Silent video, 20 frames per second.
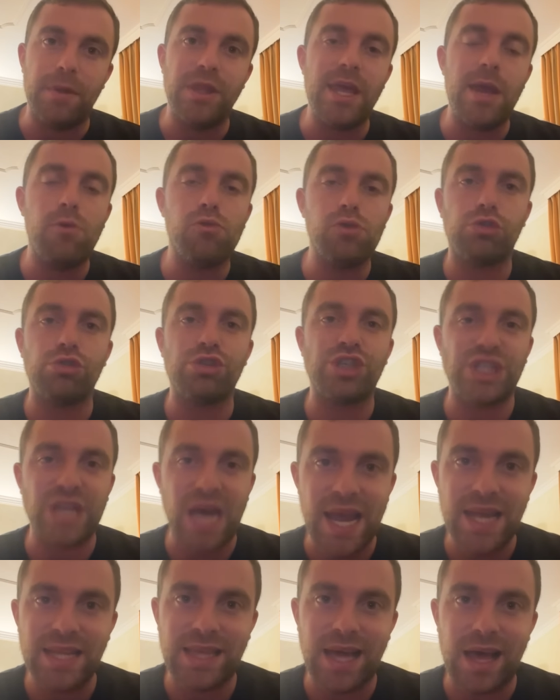They want to
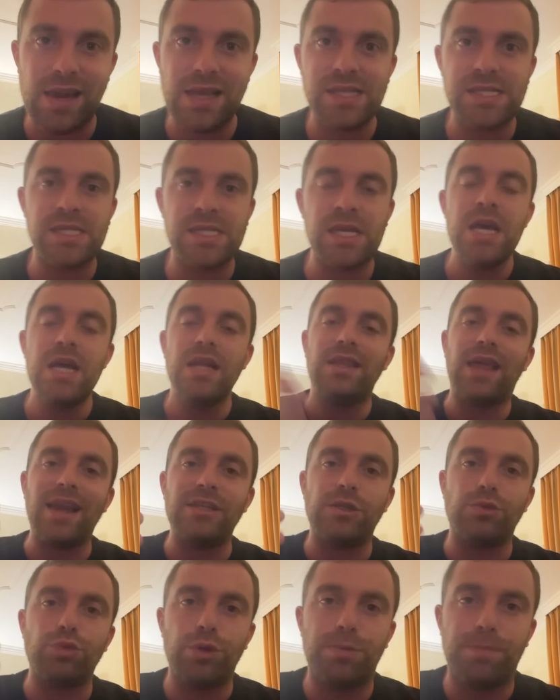sign talents,
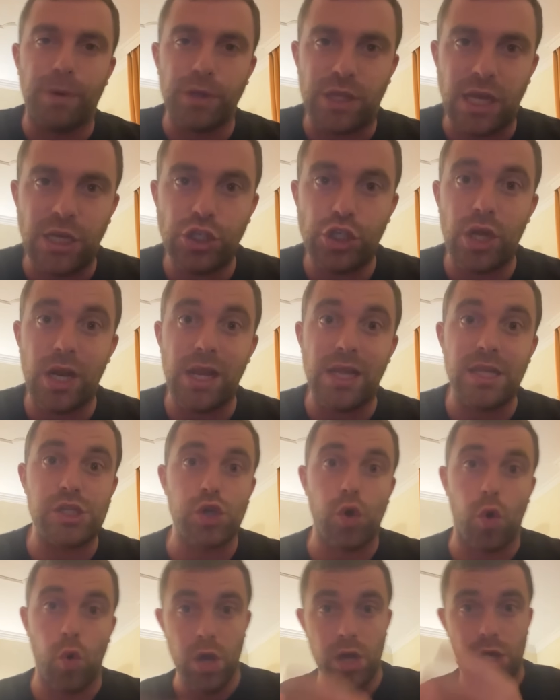talents with potential, and
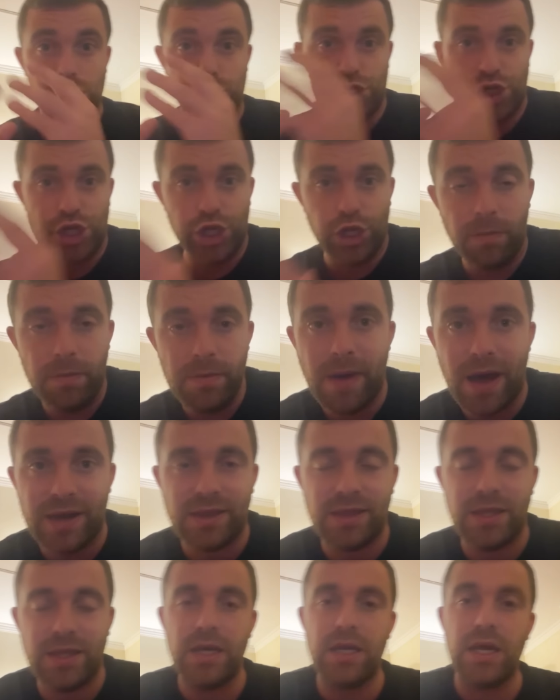so Chidobe
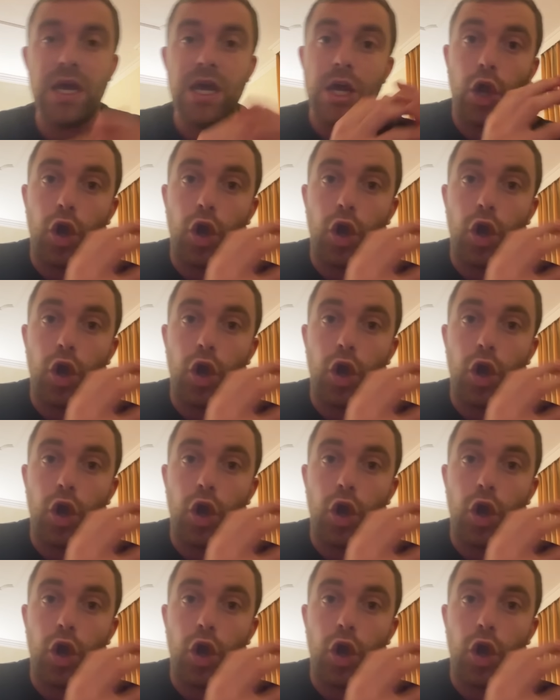Martin,